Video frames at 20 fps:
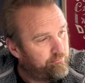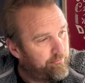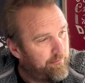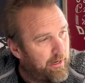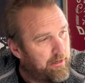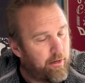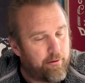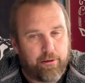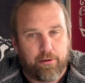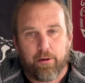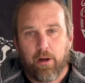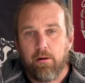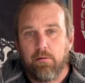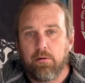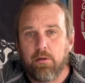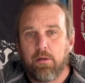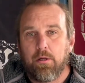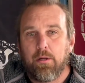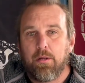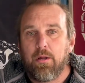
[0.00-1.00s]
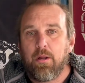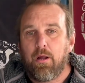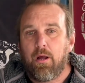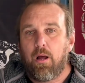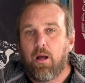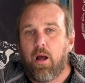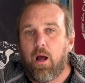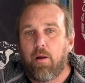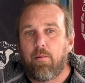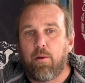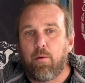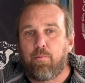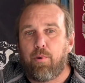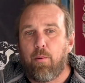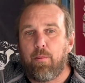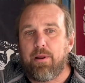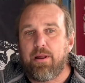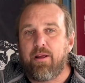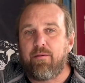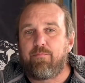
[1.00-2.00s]
Hello, Hugo. Um, it'll
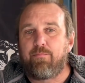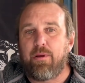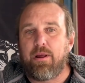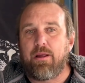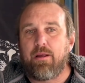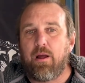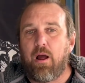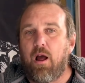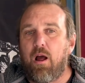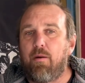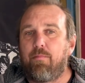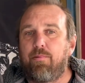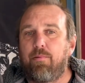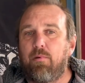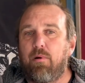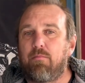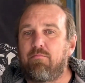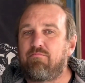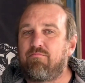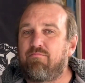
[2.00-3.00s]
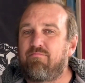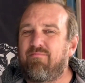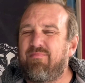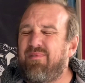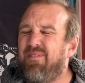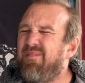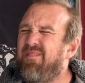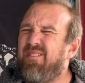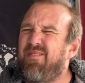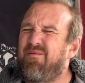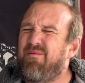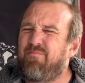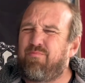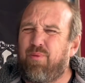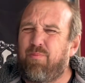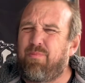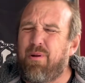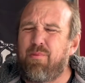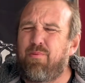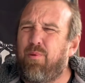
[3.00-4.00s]
probably have been. Uh,
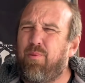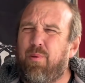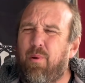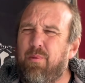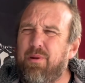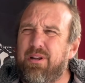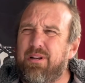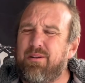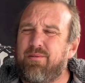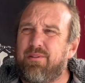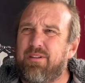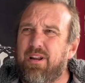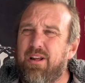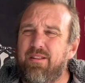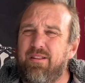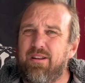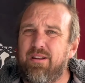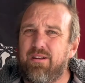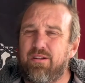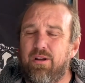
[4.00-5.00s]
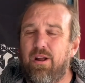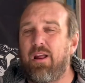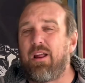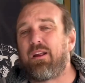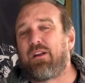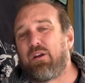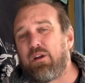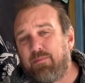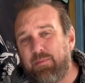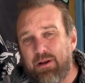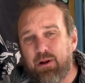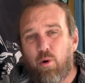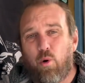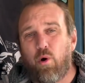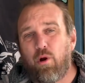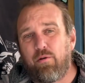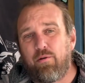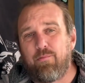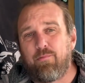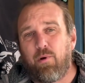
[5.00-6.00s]
people are probably going to say that it could have been
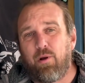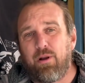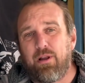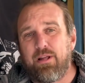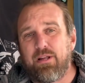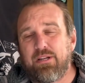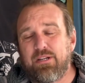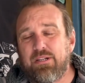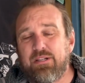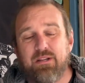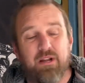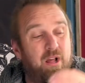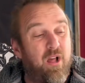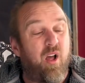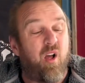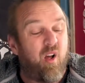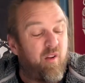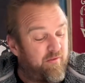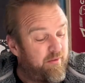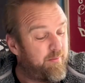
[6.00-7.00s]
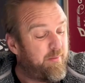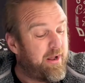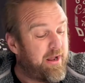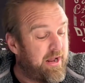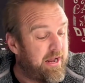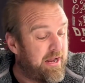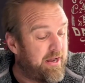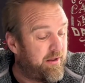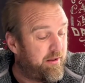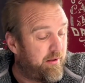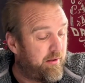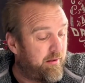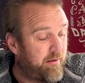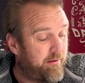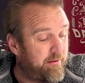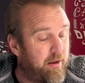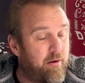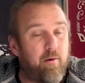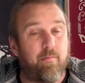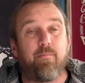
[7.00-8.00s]
higher in my list. For me,
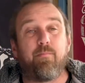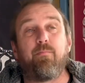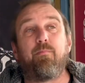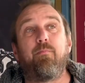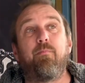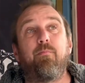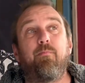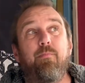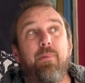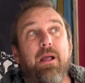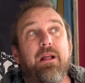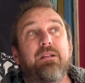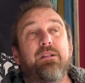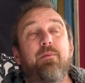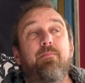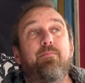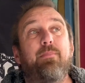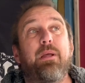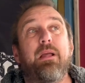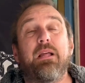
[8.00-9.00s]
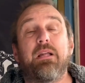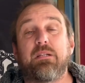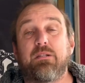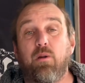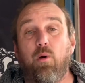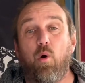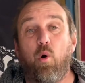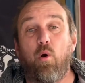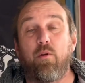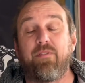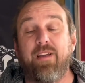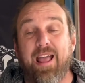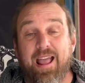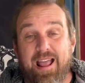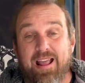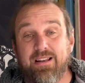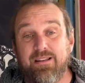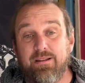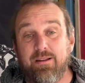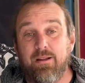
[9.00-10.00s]
there are better beers that I've
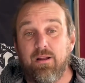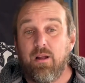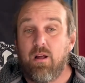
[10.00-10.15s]
had.